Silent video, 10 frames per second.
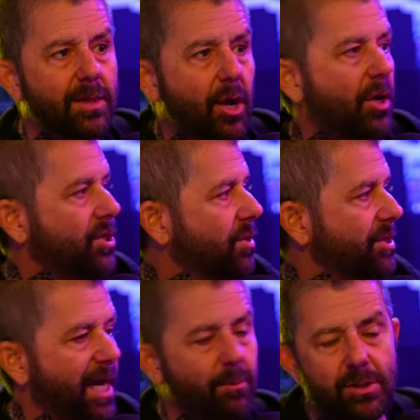the All-Star
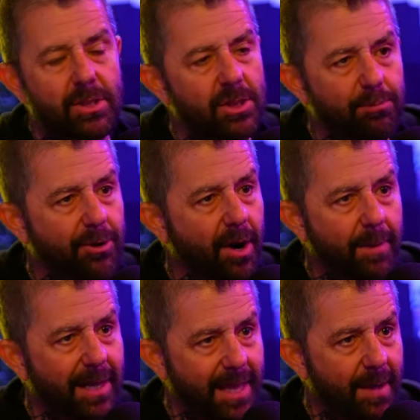Jam was just put on
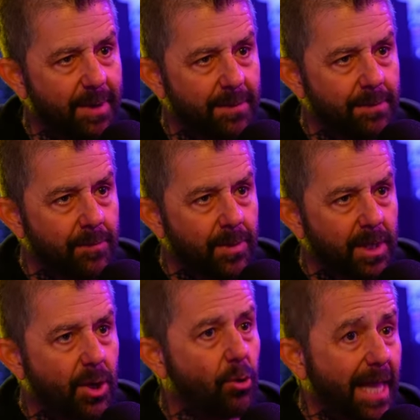by Lemmy.
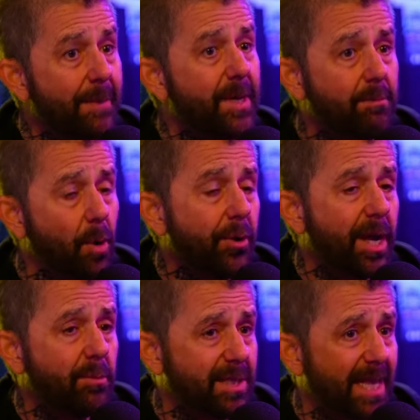You know,
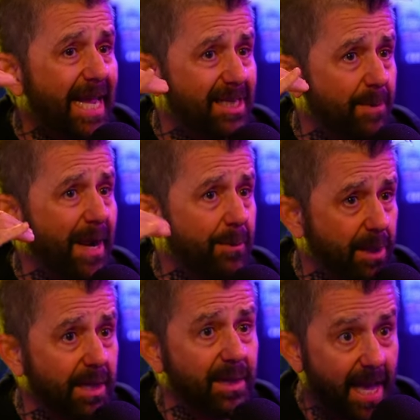Motorhead was the last band to
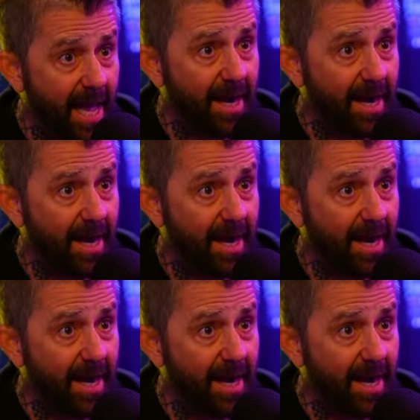play the Cat